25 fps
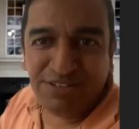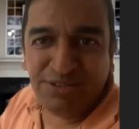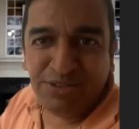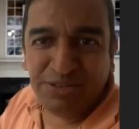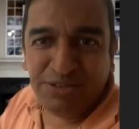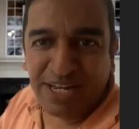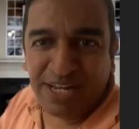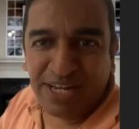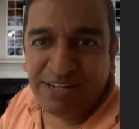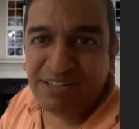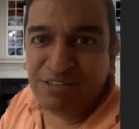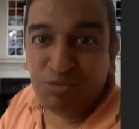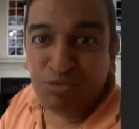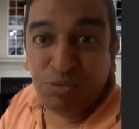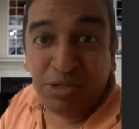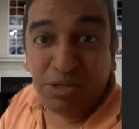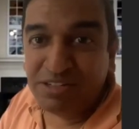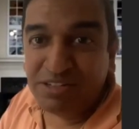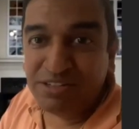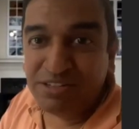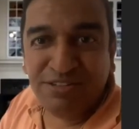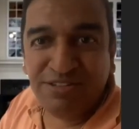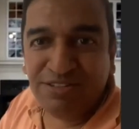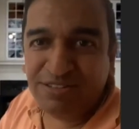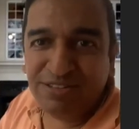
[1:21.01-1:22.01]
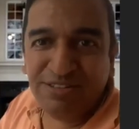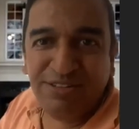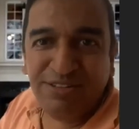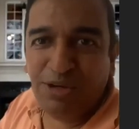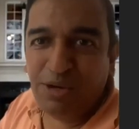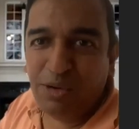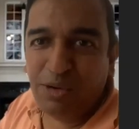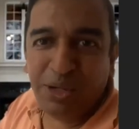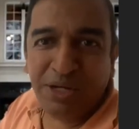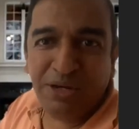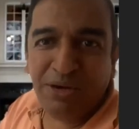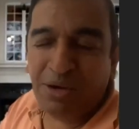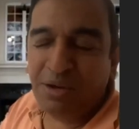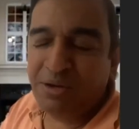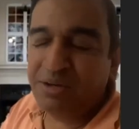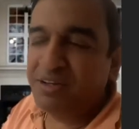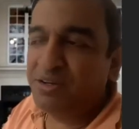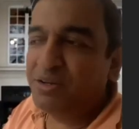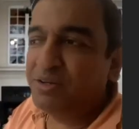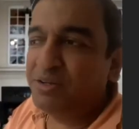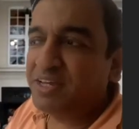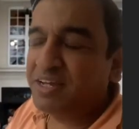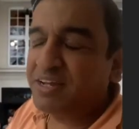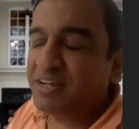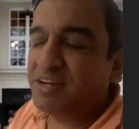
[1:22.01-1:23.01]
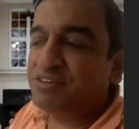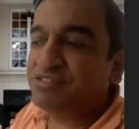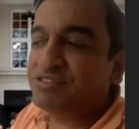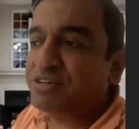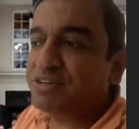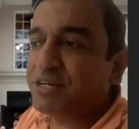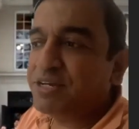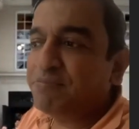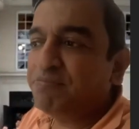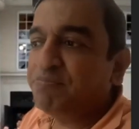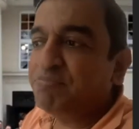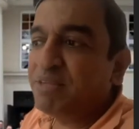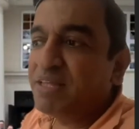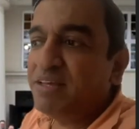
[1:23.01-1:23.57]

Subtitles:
So that is what is going on in the country.